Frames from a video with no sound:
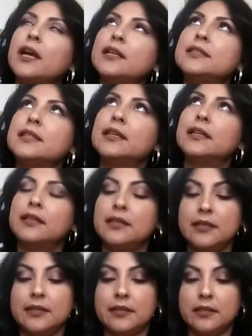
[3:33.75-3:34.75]
I
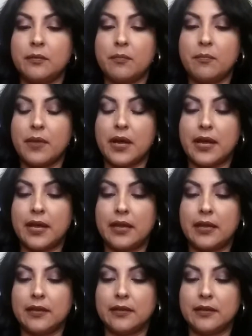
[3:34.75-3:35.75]
did
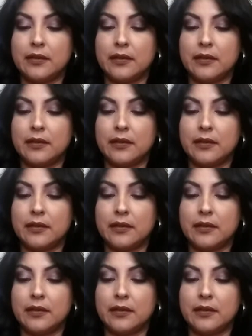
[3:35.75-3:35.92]
my